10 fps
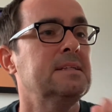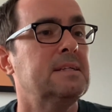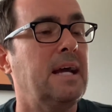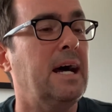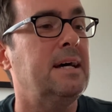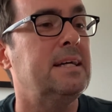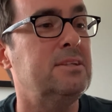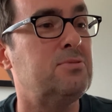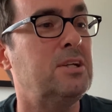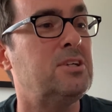yeah,
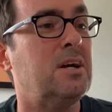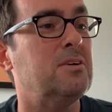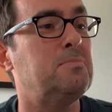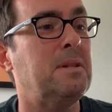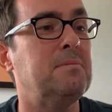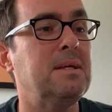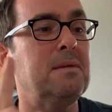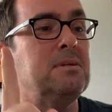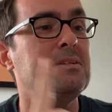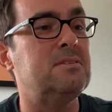he's Ray Charles. But let
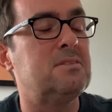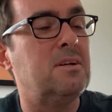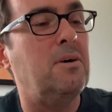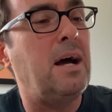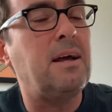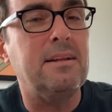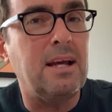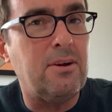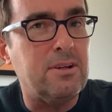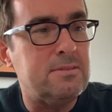me just go, I
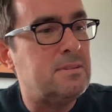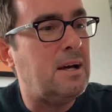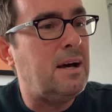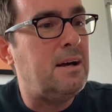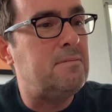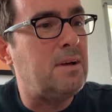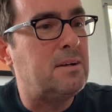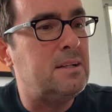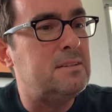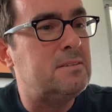digress. I'm
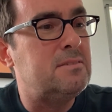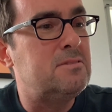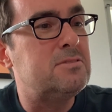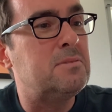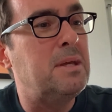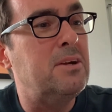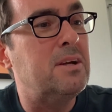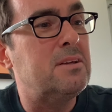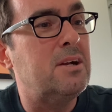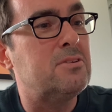going to
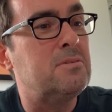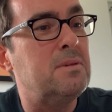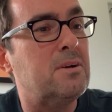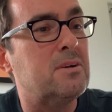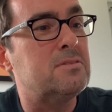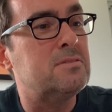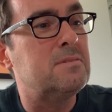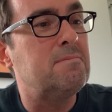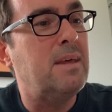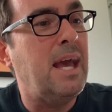hear some lyrics.
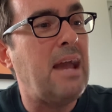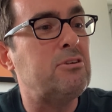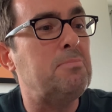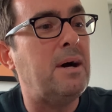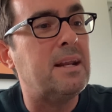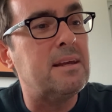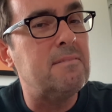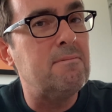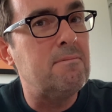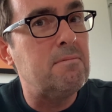Hey, everybody,
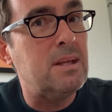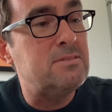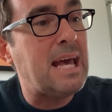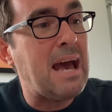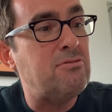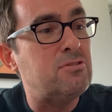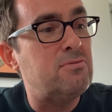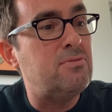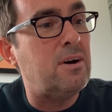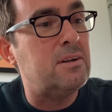let's have some
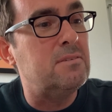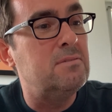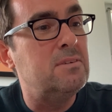fun.